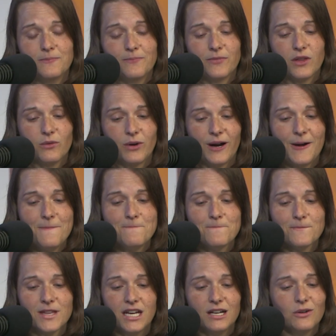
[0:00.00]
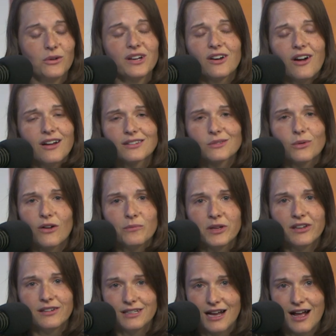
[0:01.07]
Yep. Right. And it only costs twelve
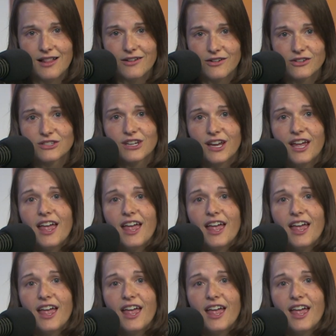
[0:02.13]
million dollars